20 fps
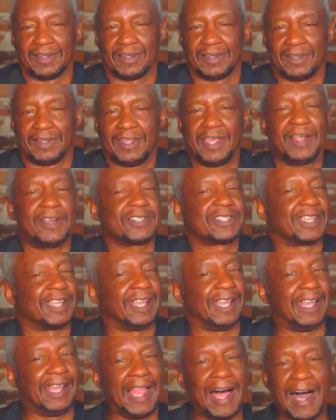There's a
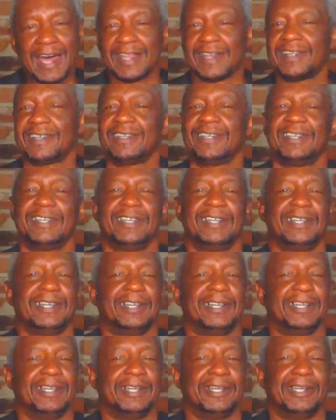lot of
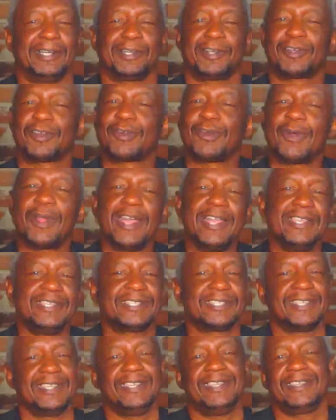
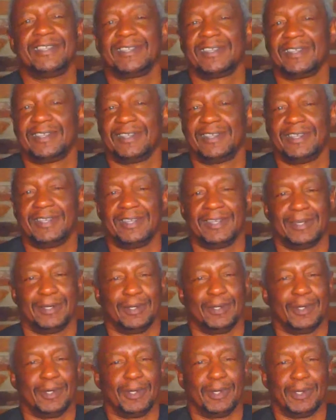crazy
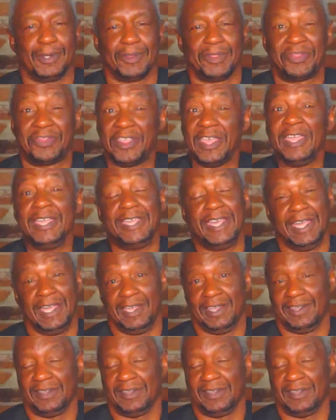thinking